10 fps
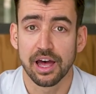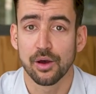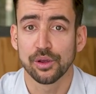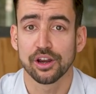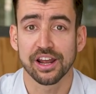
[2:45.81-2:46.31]

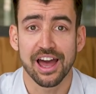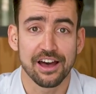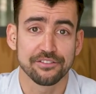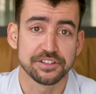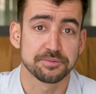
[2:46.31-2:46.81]
We're going to
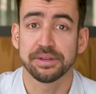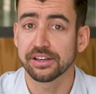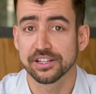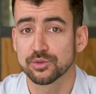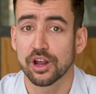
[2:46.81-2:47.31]
have
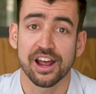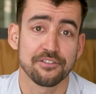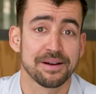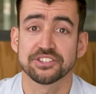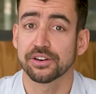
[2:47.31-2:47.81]
speakers, we're going to
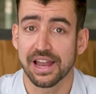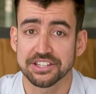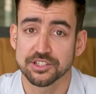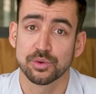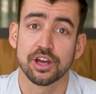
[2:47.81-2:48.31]
have master
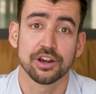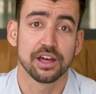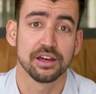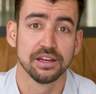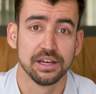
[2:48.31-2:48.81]
classes, we're going
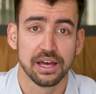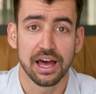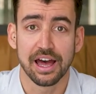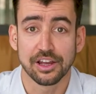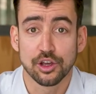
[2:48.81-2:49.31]

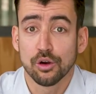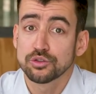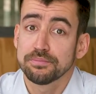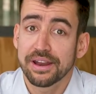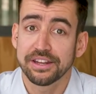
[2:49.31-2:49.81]
to go
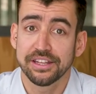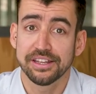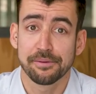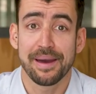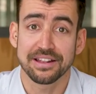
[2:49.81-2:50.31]
to many
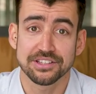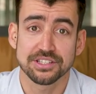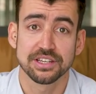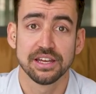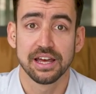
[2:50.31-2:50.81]
events,